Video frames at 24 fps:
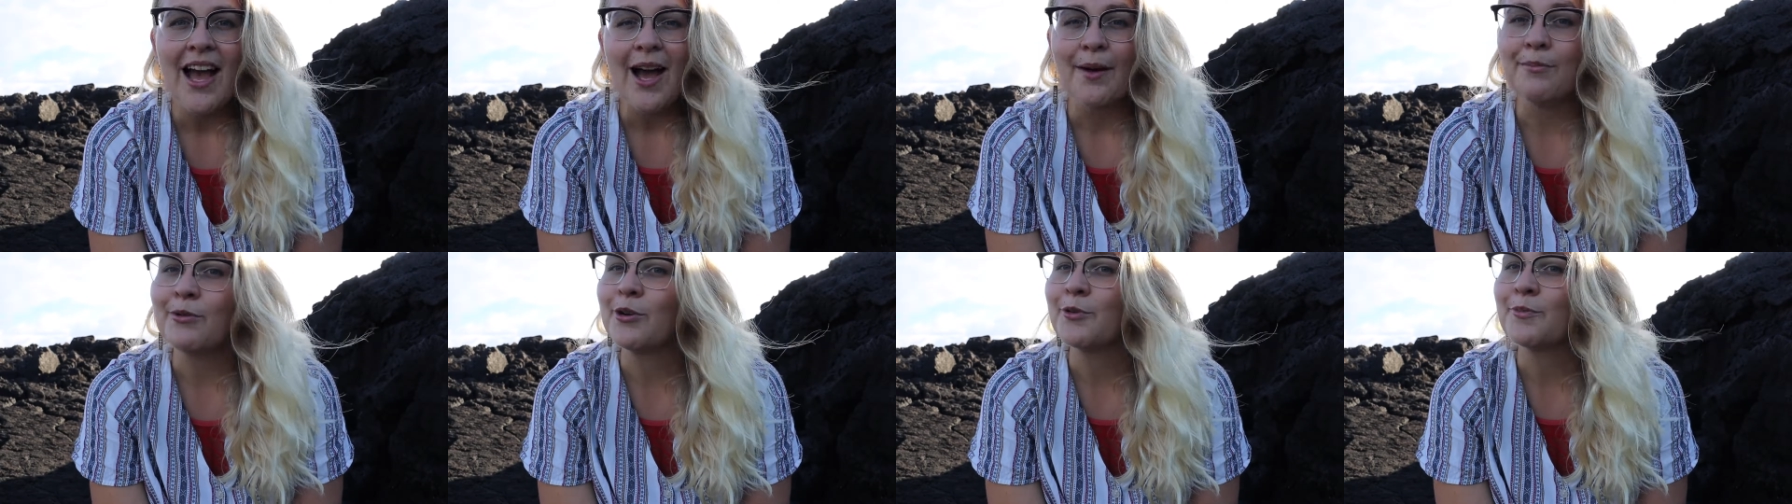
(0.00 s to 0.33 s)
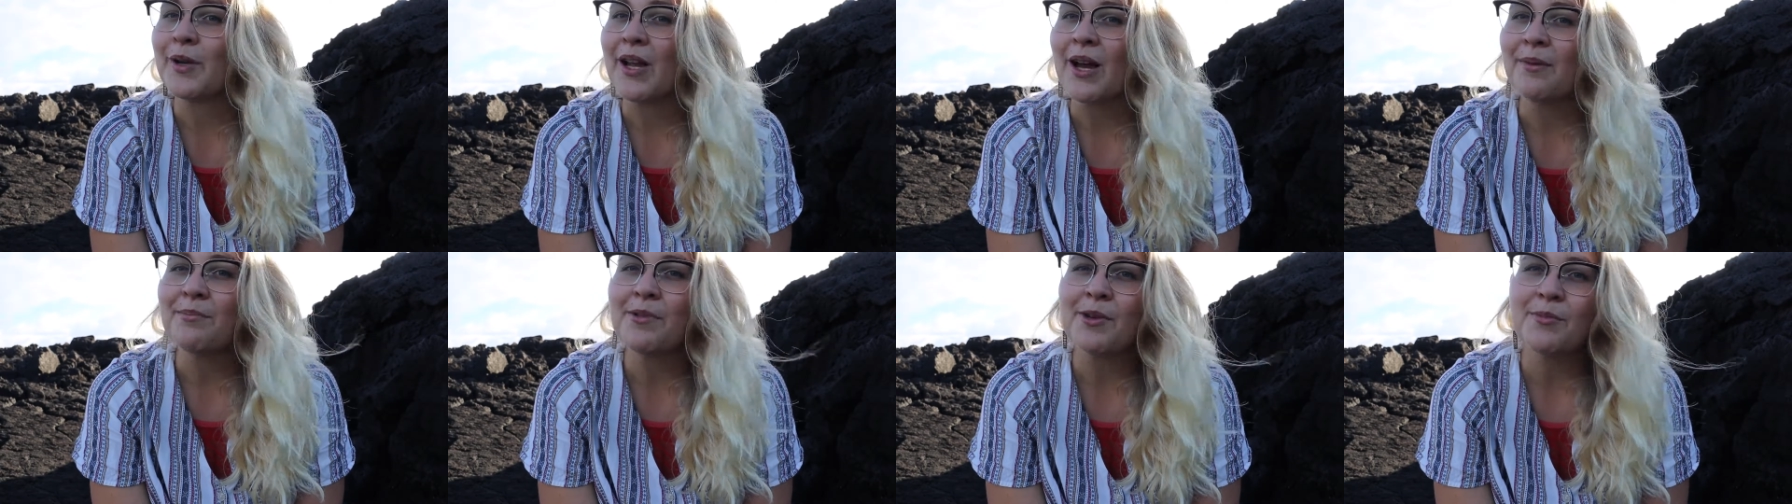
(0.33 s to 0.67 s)
about
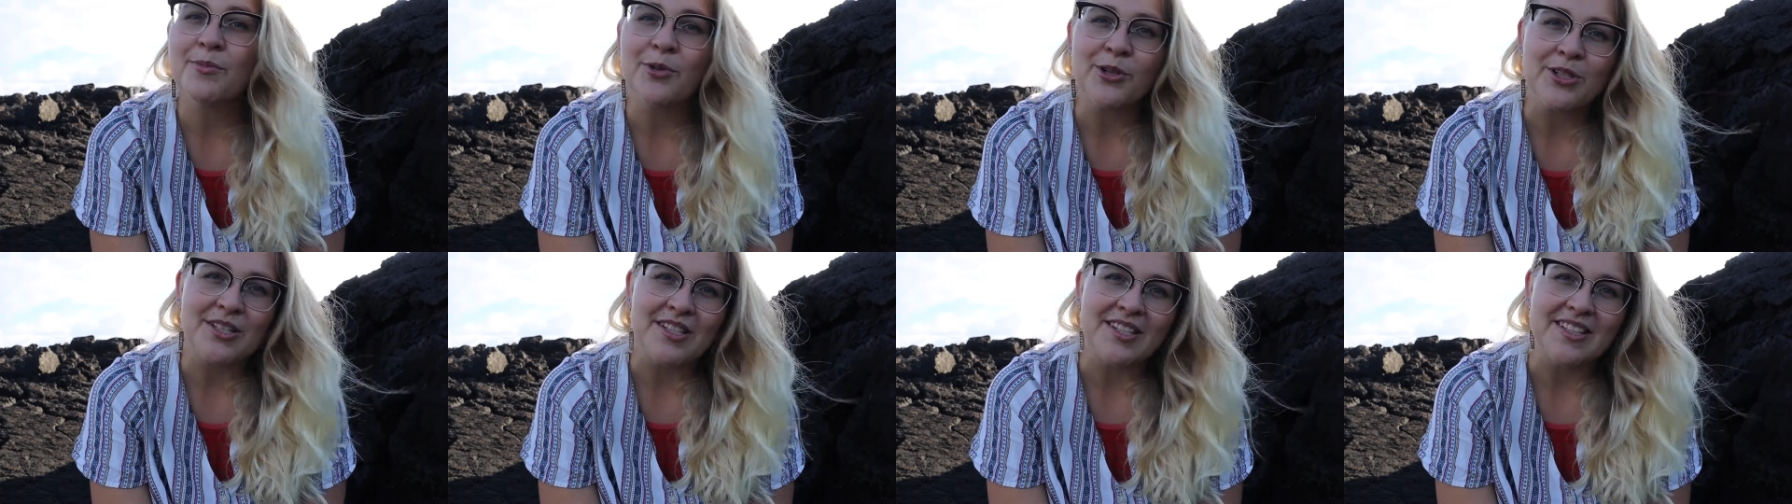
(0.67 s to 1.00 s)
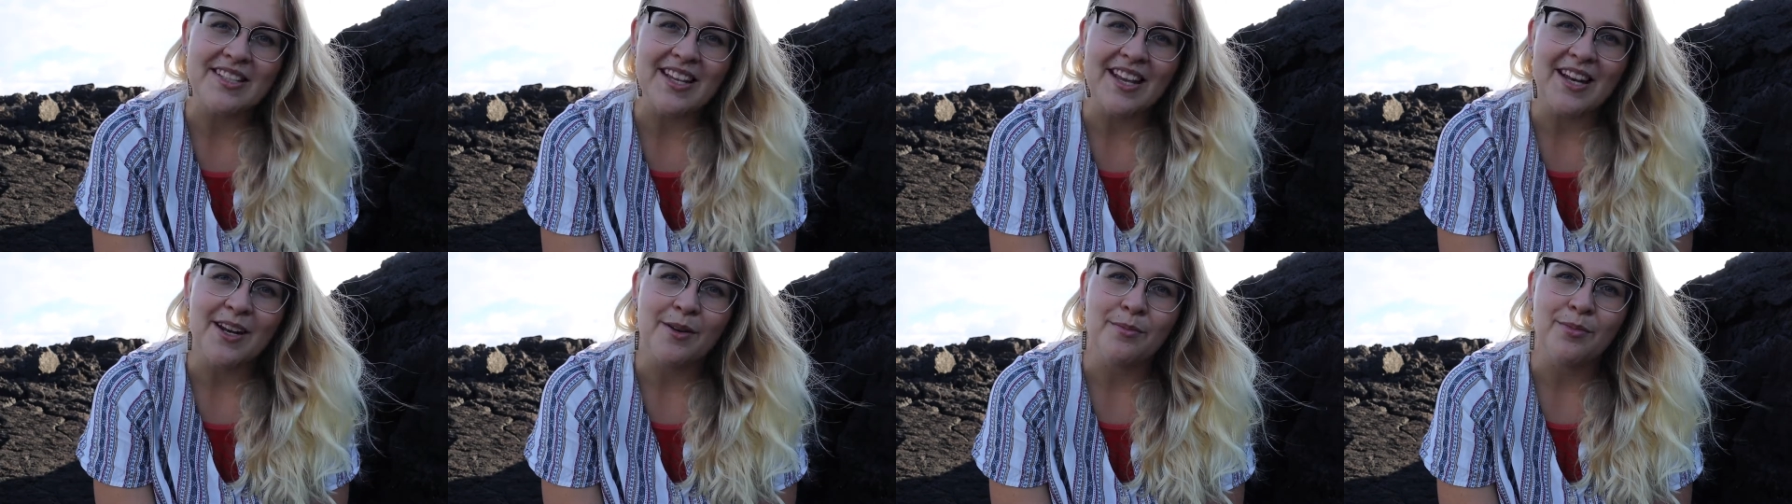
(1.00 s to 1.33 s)
becoming more
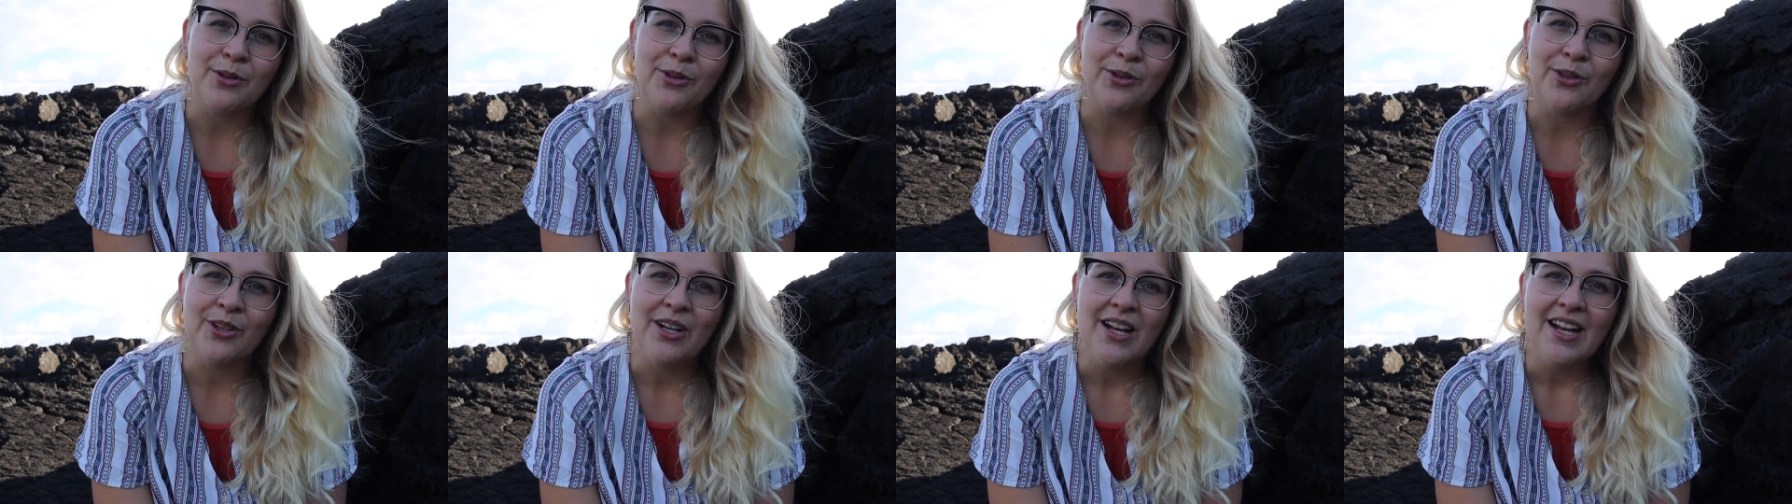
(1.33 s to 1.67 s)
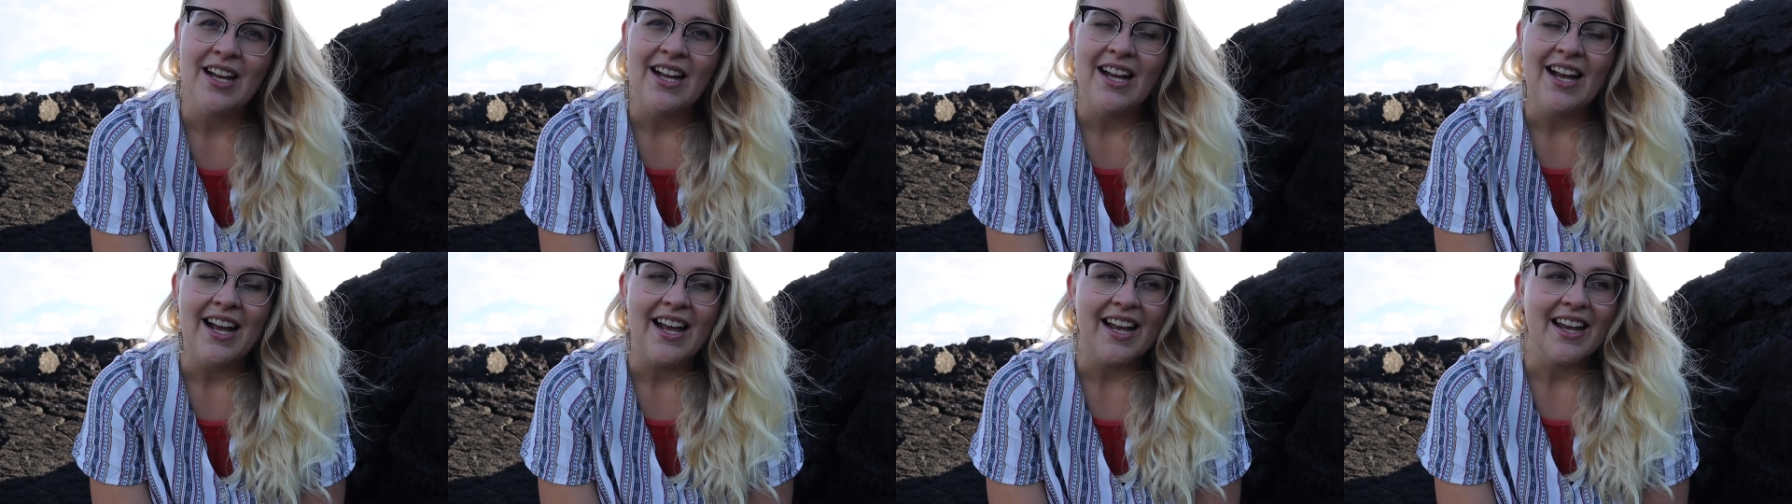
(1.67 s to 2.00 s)
sustainable
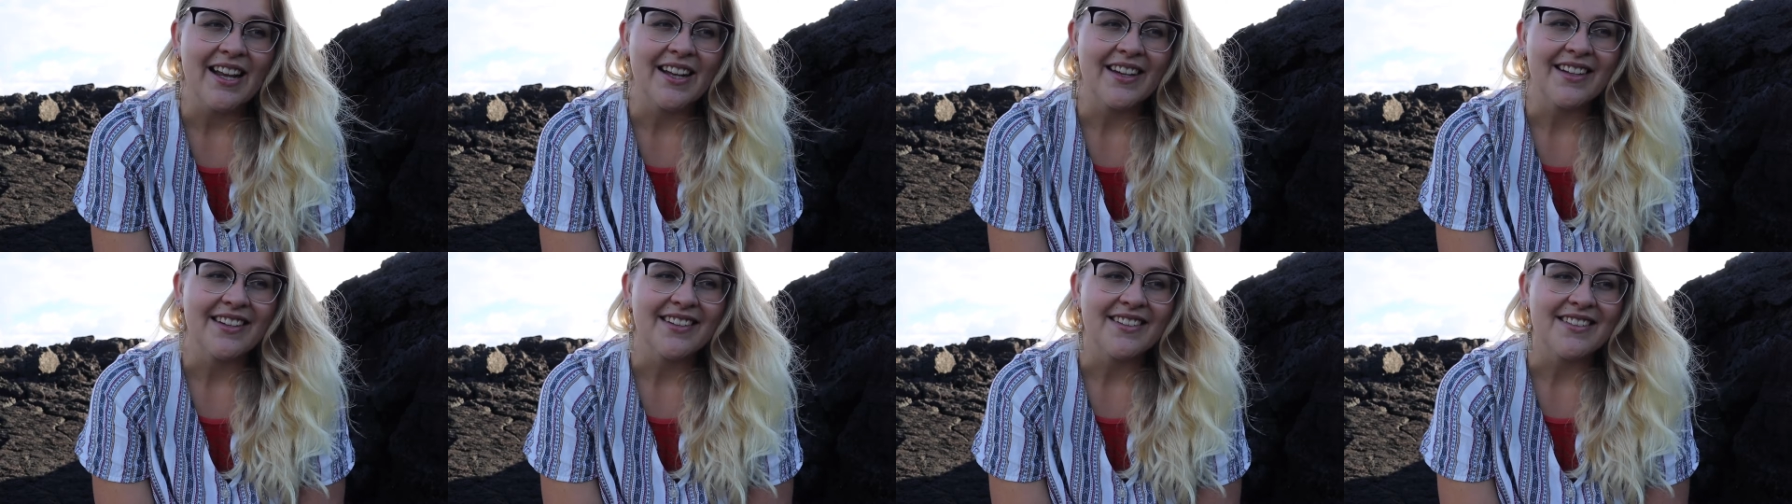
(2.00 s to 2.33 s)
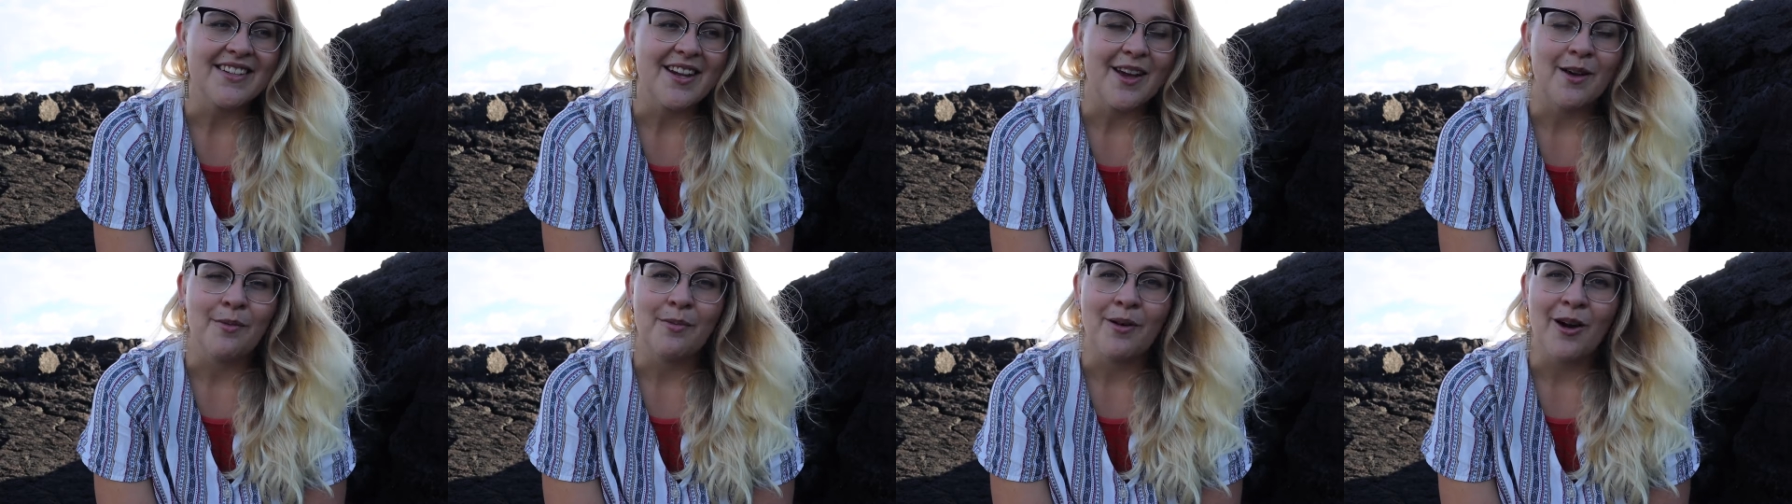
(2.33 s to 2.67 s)

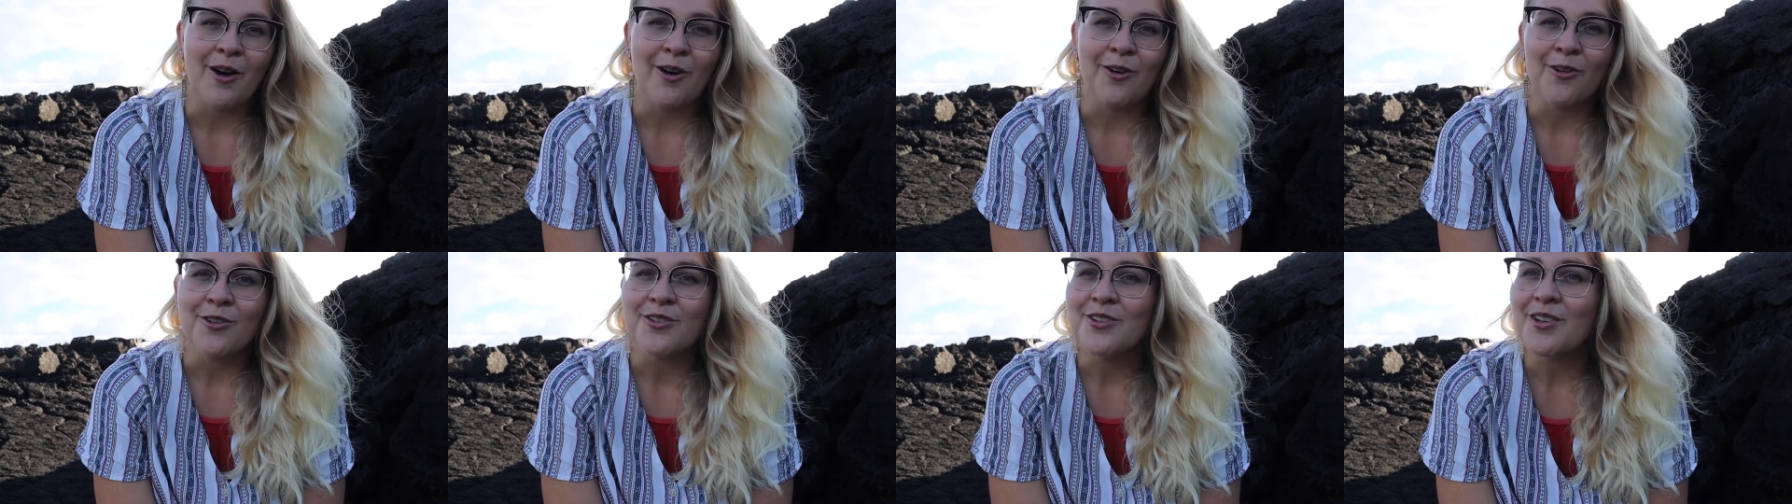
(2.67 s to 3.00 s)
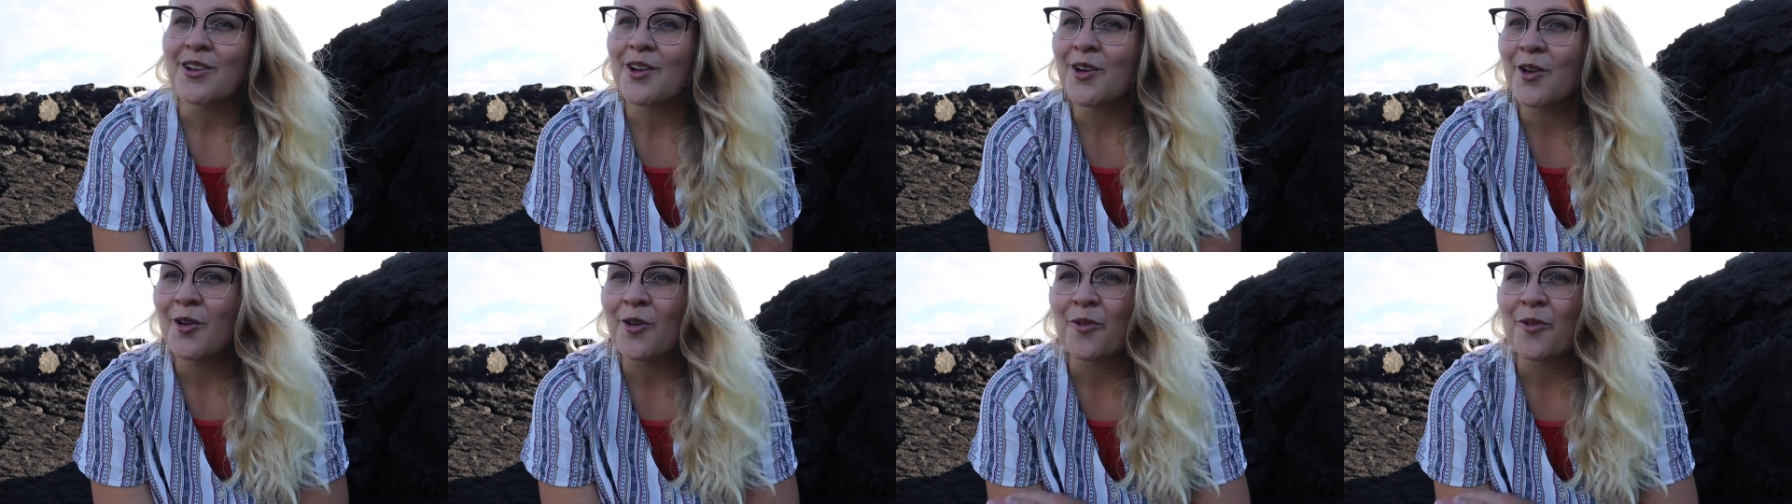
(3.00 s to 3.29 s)
and about